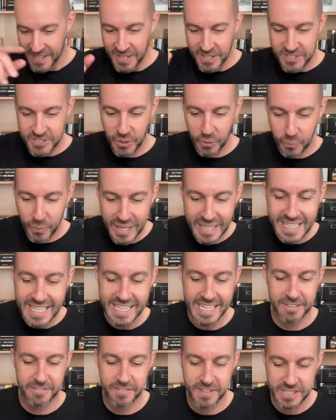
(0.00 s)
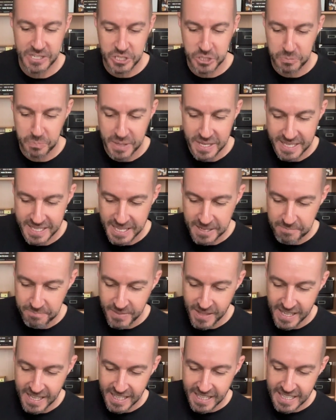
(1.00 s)
So when he had finished speaking,
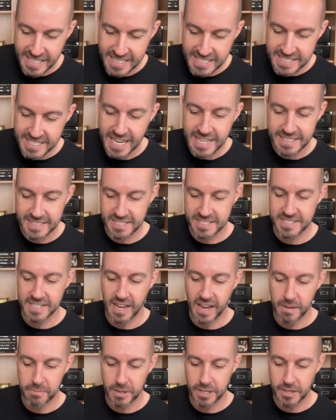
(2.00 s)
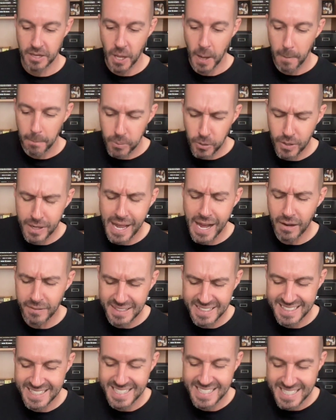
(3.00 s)
he said to Simon, put out
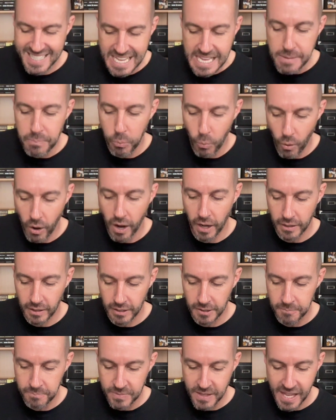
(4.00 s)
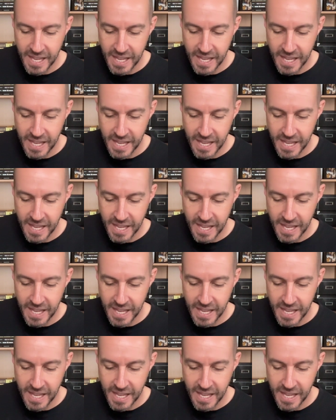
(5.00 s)
into deep water